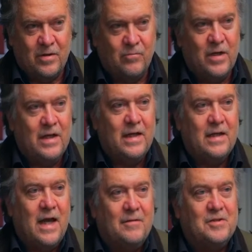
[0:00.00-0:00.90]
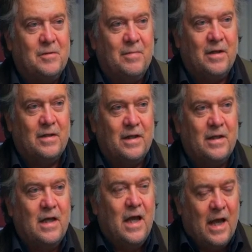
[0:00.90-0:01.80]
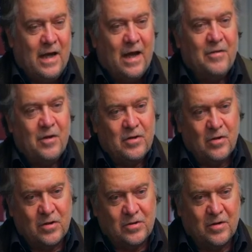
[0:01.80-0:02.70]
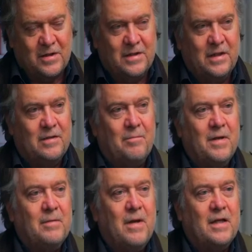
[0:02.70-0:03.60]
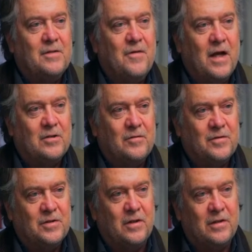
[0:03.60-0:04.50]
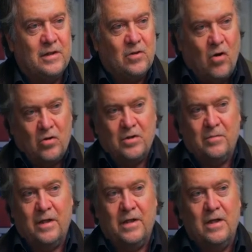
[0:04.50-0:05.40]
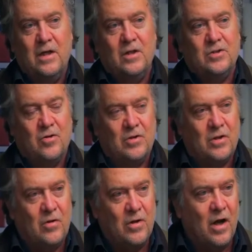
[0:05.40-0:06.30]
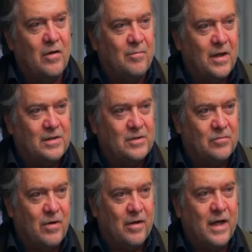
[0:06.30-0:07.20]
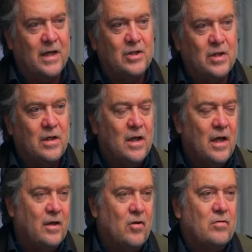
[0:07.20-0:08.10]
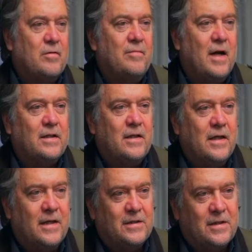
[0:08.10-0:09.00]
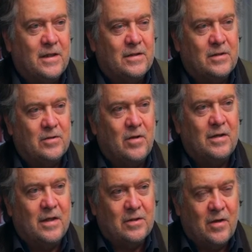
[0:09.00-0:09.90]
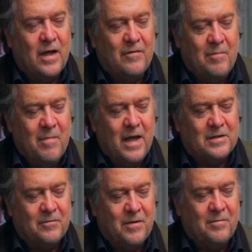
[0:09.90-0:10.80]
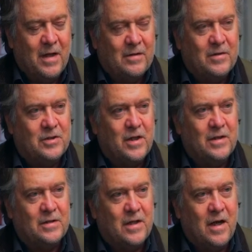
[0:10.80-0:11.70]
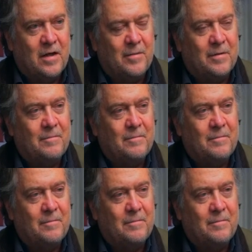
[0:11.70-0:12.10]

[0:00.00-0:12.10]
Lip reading: We need to have stability. And I think you're going to start to see the big manufacturing facilities ultimately start to go to other places around Asia and ultimately back to the United States. And so I think it's going to have a massive impact on the Chinese economy.